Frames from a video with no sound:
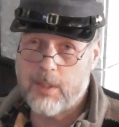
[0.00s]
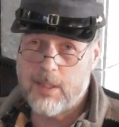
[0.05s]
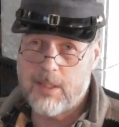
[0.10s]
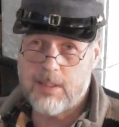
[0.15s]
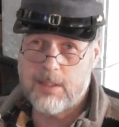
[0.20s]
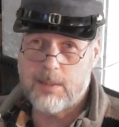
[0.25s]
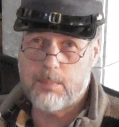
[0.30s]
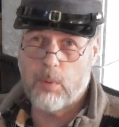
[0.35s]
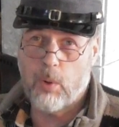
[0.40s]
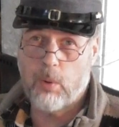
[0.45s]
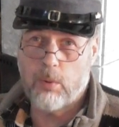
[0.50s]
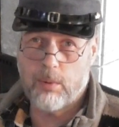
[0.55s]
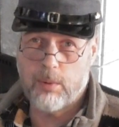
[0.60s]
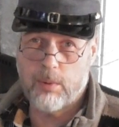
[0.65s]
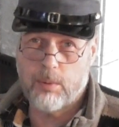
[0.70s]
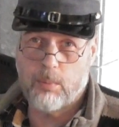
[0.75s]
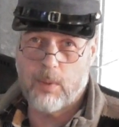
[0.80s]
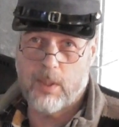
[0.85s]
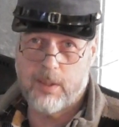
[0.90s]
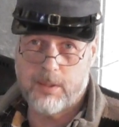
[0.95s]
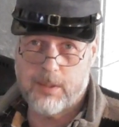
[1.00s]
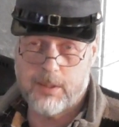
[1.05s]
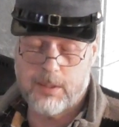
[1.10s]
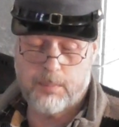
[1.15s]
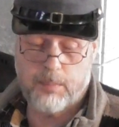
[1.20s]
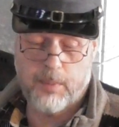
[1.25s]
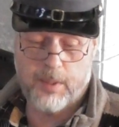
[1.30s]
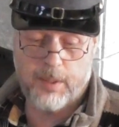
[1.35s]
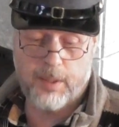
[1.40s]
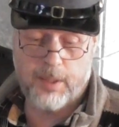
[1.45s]
these smaller ones,
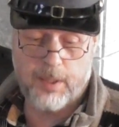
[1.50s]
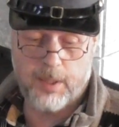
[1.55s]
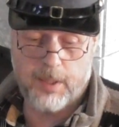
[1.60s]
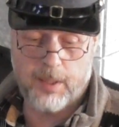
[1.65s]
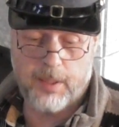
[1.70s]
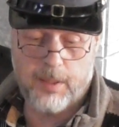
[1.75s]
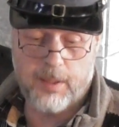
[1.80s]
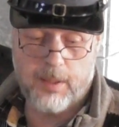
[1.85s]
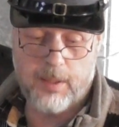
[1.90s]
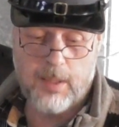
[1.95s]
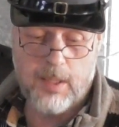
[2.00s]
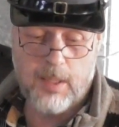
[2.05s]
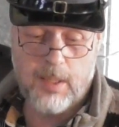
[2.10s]
but a